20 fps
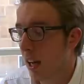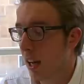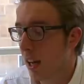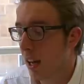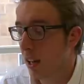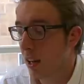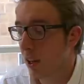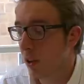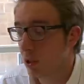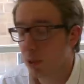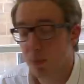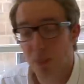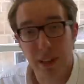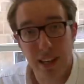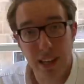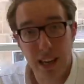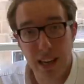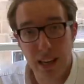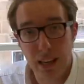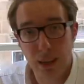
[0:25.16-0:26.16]
uh, lots of
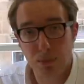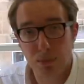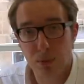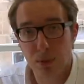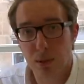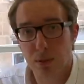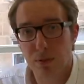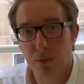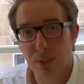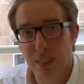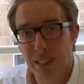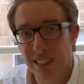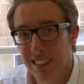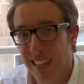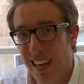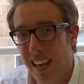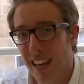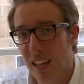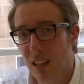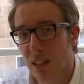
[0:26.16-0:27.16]
big names,
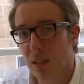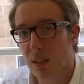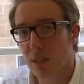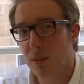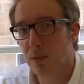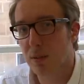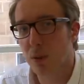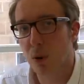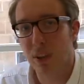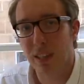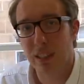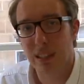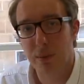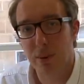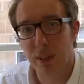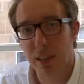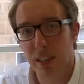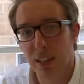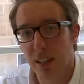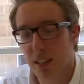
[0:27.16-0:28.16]
Freescale and Nordic
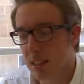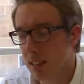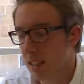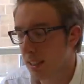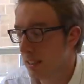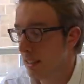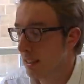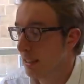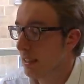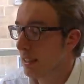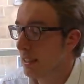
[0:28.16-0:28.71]
Semiconductor.